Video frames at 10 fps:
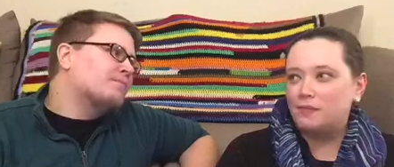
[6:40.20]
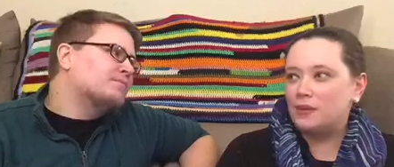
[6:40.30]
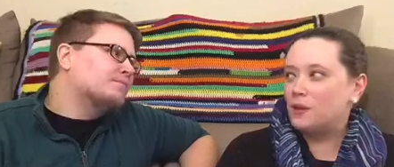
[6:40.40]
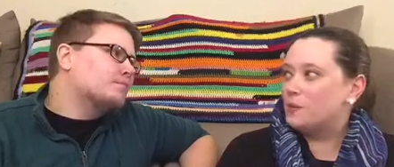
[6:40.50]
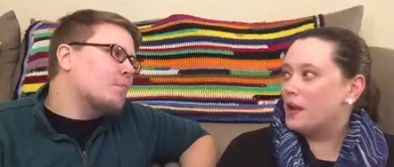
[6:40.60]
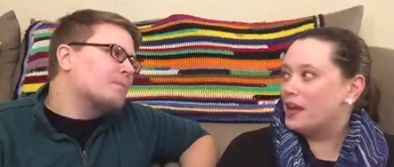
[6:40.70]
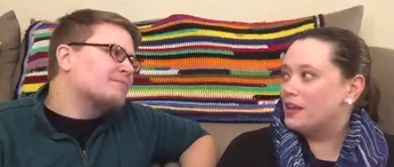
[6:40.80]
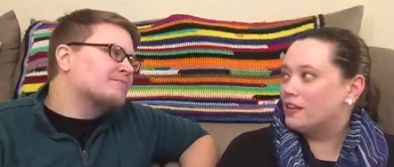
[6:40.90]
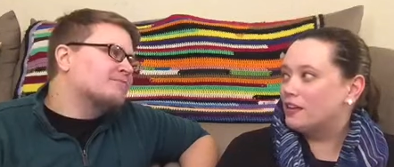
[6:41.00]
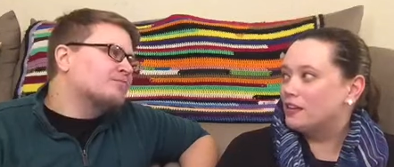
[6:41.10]
Speaker 1: kept me
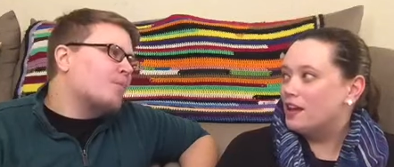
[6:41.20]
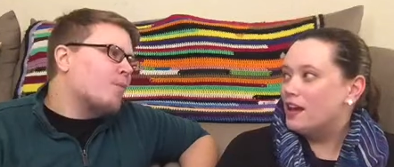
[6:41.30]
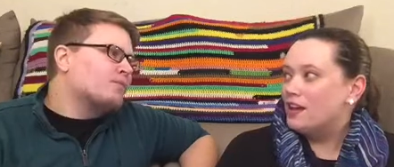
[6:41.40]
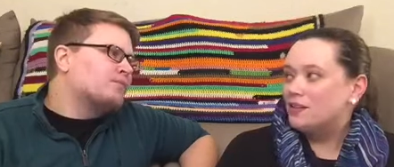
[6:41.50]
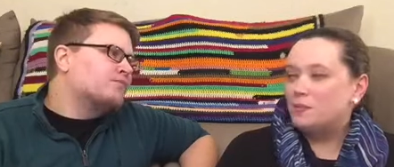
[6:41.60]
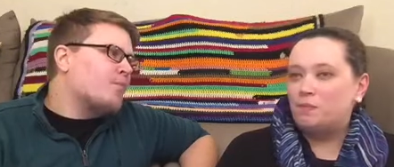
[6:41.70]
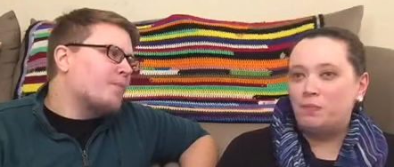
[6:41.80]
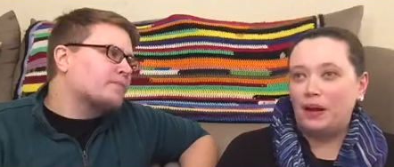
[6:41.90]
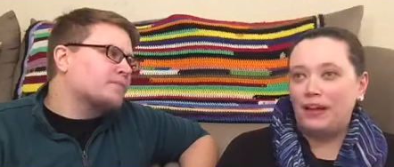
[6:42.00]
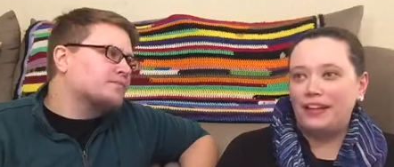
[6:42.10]
awake,
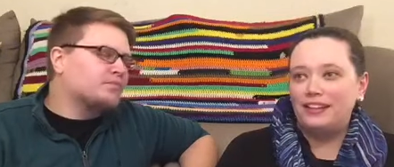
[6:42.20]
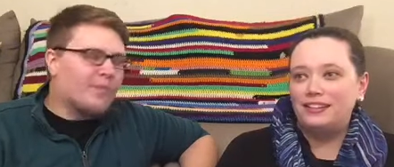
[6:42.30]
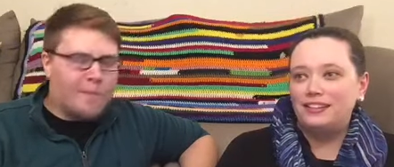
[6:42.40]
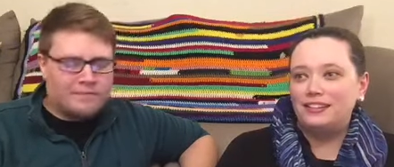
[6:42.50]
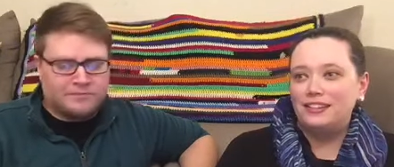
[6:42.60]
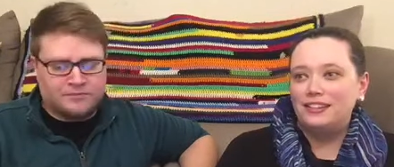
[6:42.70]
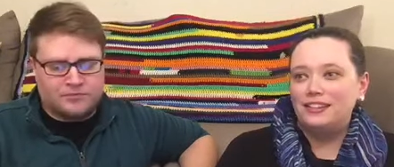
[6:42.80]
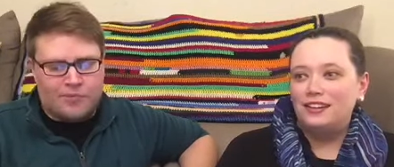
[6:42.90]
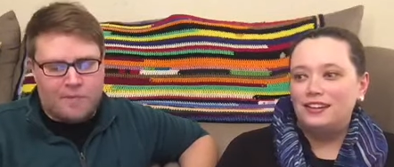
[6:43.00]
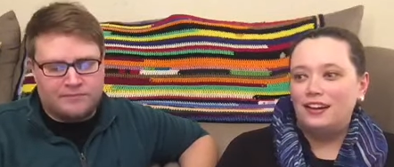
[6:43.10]
but
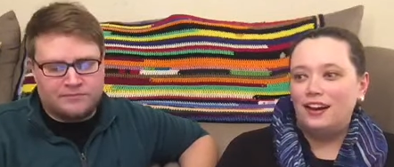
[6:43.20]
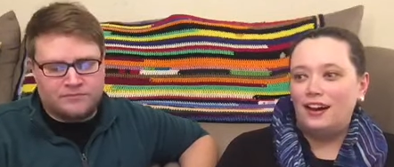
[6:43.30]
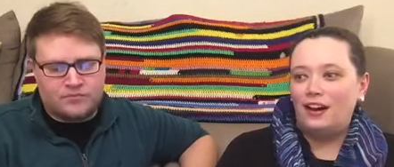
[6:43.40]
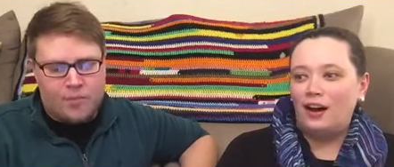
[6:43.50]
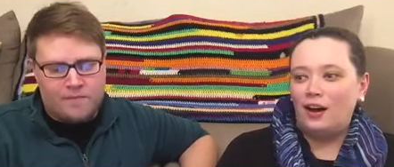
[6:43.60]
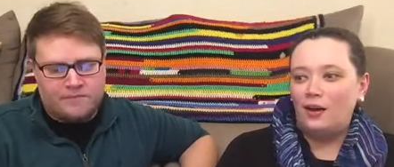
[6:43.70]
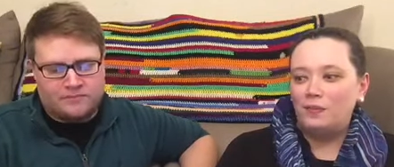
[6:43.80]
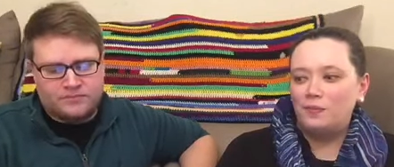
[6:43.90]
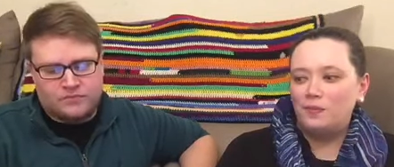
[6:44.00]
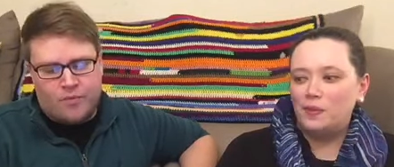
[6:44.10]

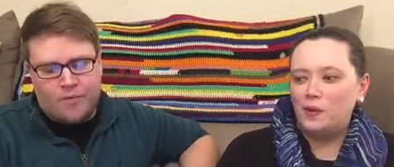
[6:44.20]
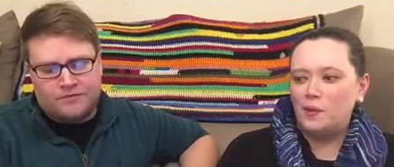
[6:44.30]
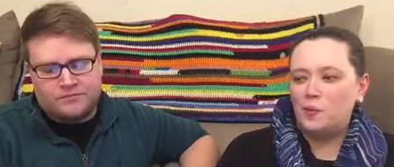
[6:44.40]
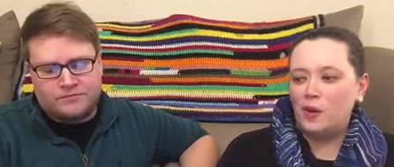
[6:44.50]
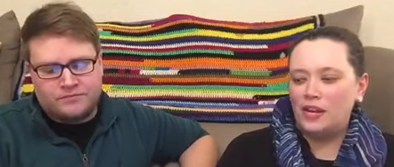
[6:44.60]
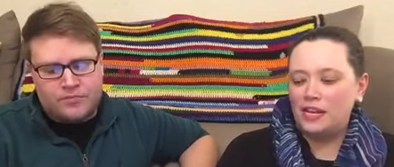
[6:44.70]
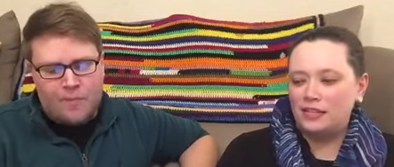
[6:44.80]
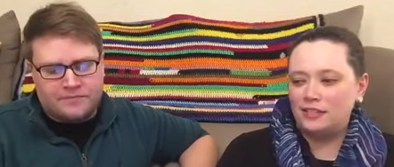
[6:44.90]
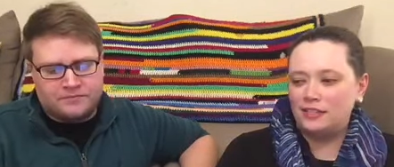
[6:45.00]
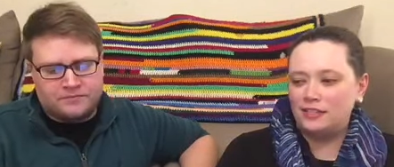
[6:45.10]
um, one
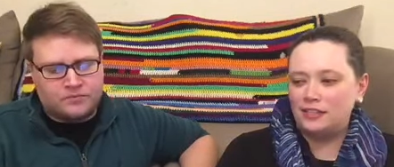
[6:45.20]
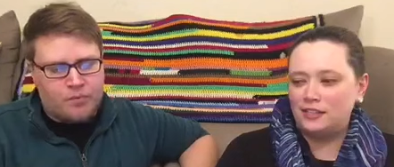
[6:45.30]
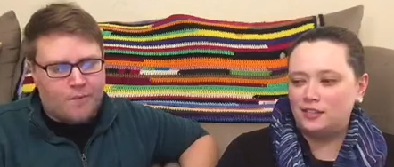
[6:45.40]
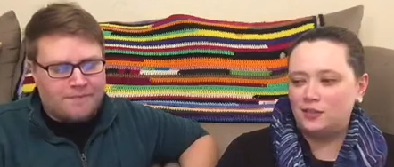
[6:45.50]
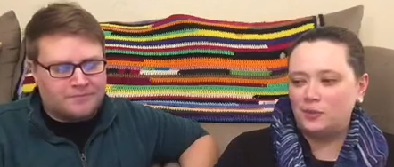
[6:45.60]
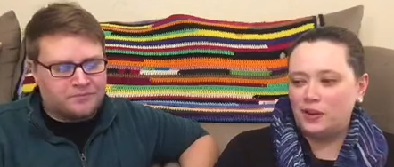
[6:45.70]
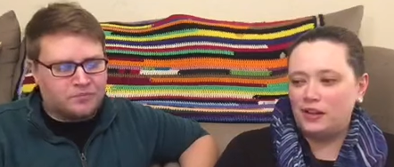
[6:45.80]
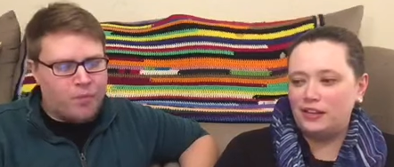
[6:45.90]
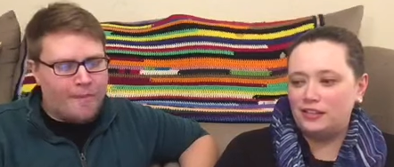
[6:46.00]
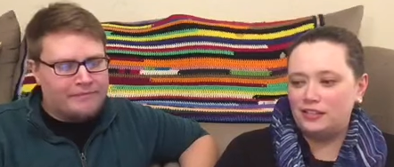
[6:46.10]
instance
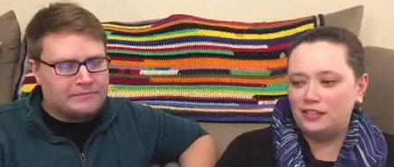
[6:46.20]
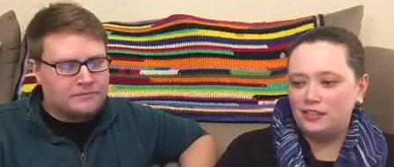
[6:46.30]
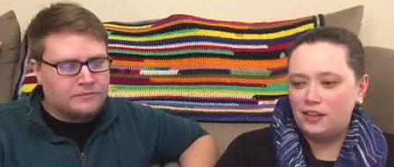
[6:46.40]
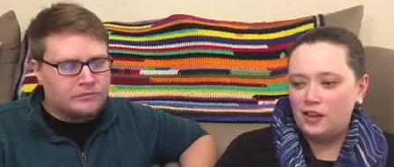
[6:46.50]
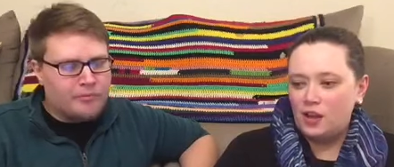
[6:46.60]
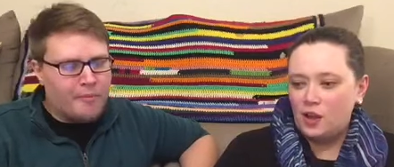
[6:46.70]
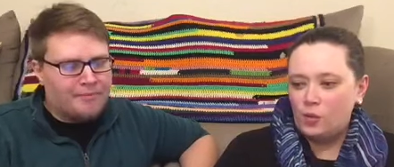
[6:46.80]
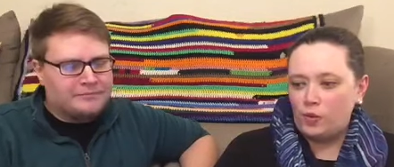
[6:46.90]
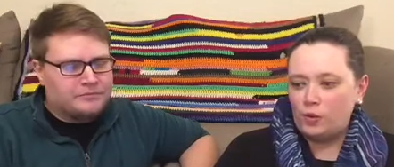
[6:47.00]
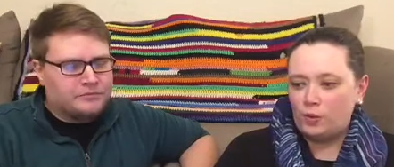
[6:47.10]
was
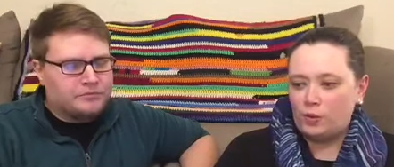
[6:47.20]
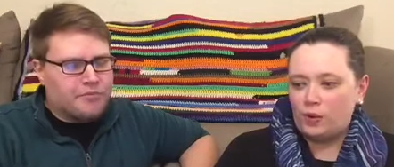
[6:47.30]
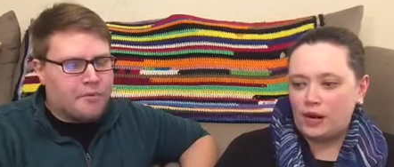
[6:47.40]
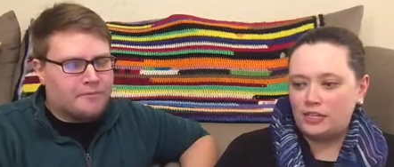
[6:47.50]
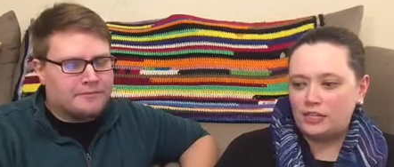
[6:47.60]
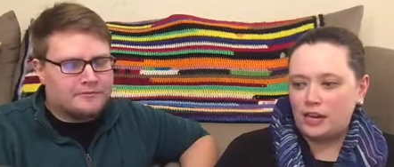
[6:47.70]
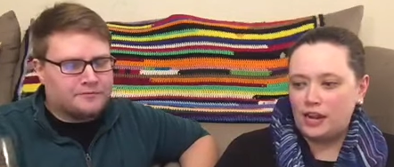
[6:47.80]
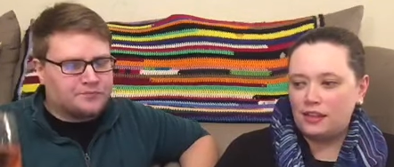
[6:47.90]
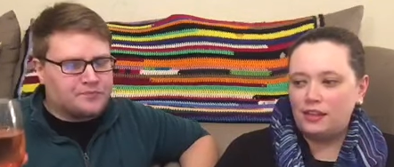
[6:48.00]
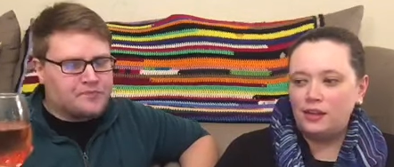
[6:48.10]
we were watching,
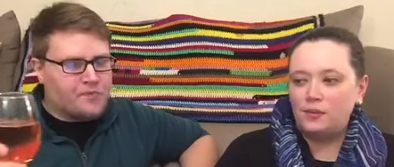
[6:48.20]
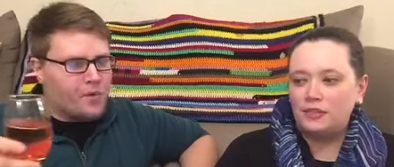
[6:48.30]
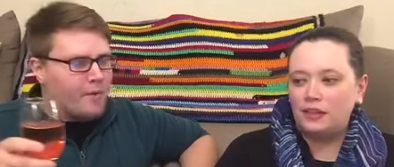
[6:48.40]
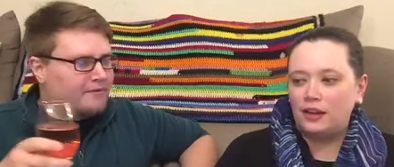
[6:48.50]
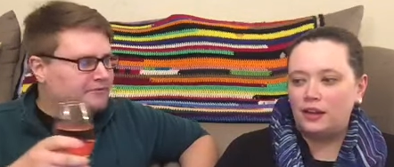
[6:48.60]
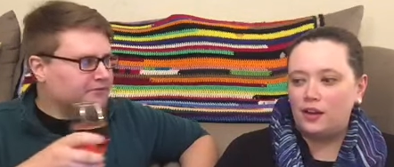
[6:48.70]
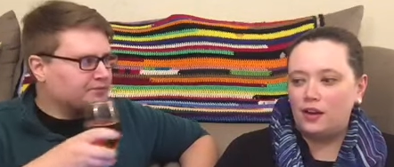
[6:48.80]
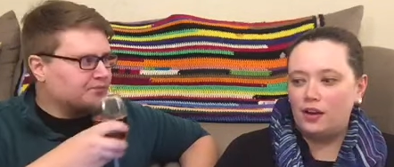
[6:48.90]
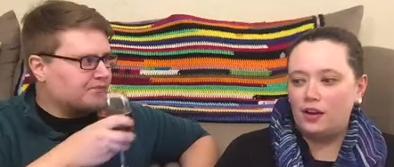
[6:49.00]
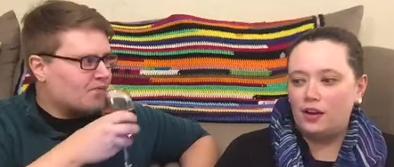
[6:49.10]
I think it was a
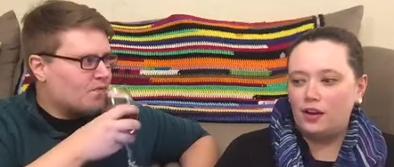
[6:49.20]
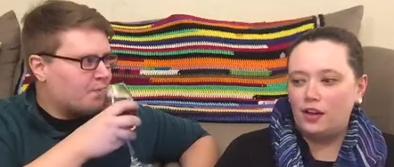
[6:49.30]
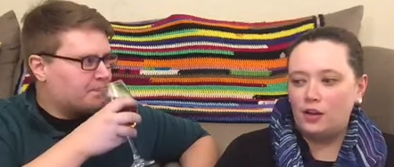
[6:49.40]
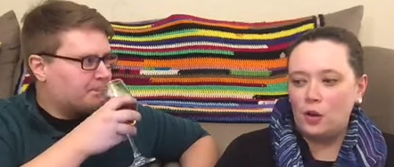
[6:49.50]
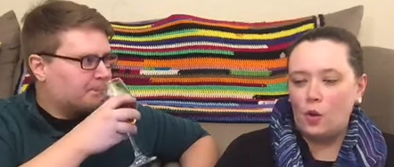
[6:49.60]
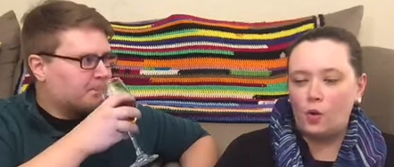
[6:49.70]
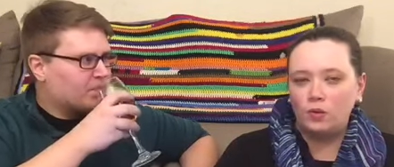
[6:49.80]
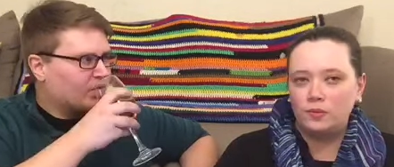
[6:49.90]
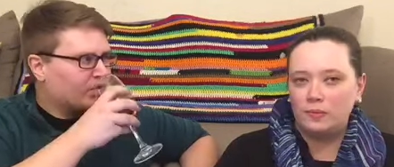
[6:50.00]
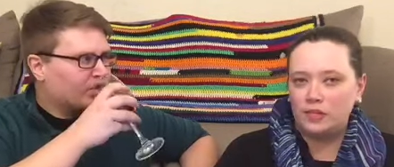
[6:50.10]
an
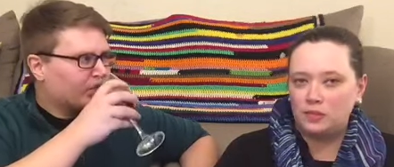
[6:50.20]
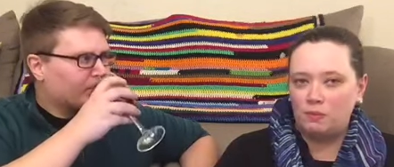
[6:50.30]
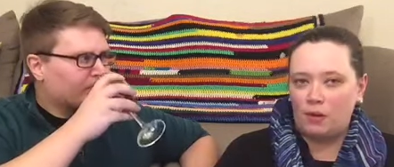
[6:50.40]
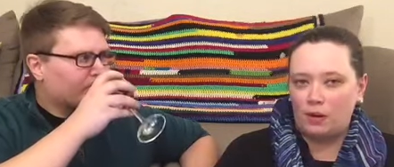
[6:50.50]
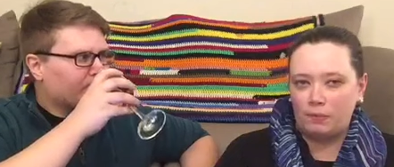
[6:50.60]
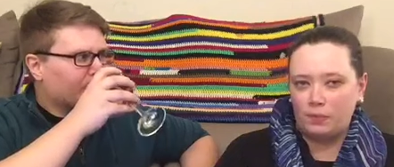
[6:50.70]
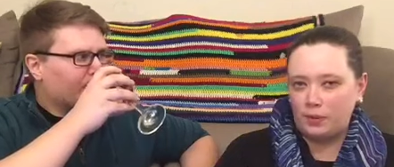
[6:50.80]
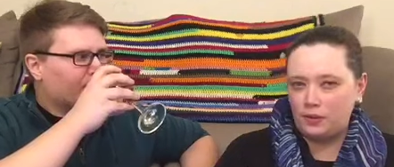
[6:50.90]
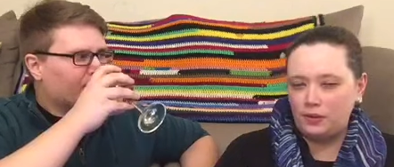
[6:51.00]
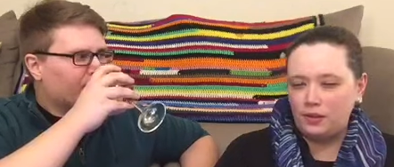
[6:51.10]
old Miss
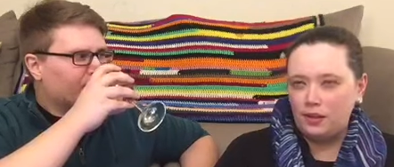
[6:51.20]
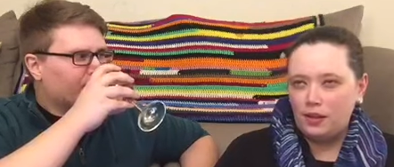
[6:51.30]
Marple